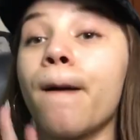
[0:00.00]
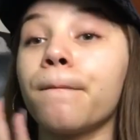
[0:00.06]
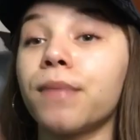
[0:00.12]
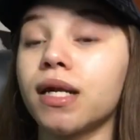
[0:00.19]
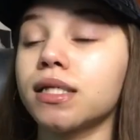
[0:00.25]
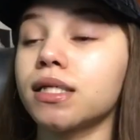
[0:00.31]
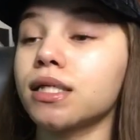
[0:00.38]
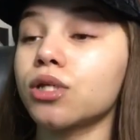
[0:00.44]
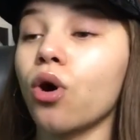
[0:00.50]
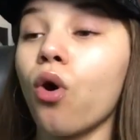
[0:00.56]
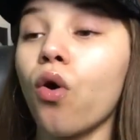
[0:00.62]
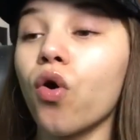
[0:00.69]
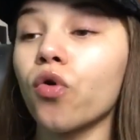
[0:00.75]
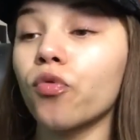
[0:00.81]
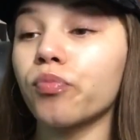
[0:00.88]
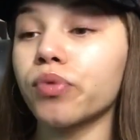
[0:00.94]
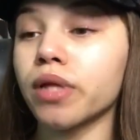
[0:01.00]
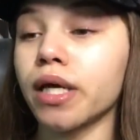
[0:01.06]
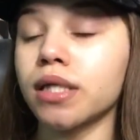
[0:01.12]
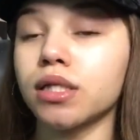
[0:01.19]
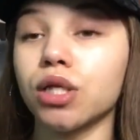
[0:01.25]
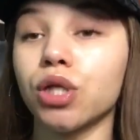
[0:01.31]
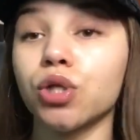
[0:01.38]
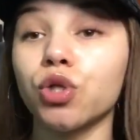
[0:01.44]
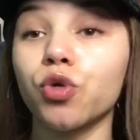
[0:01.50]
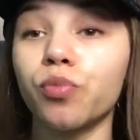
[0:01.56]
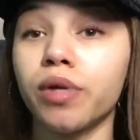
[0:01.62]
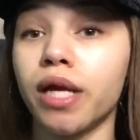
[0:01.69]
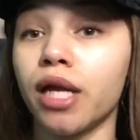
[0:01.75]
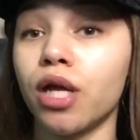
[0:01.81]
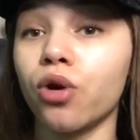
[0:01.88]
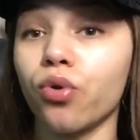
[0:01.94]
But it's this Whole Blends
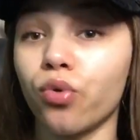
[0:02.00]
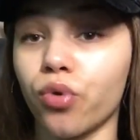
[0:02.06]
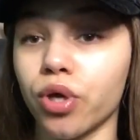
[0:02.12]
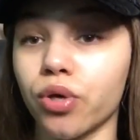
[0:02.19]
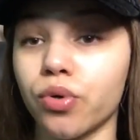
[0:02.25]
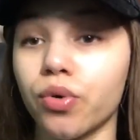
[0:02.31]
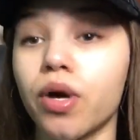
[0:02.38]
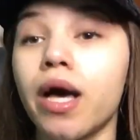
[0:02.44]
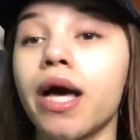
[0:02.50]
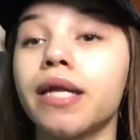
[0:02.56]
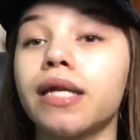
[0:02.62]
Illuminating Oil.